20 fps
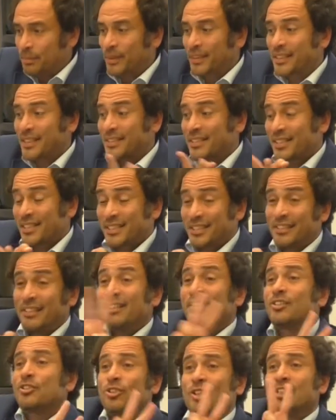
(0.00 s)
but it's a
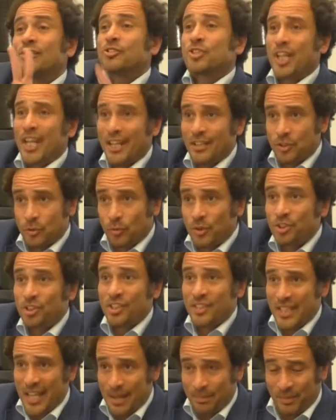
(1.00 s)
structural change which
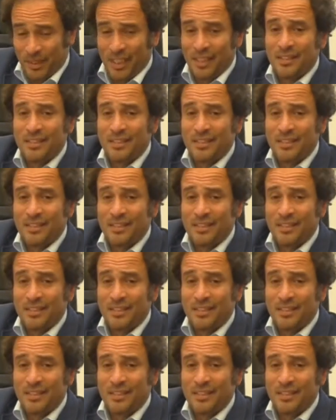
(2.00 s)
is happening.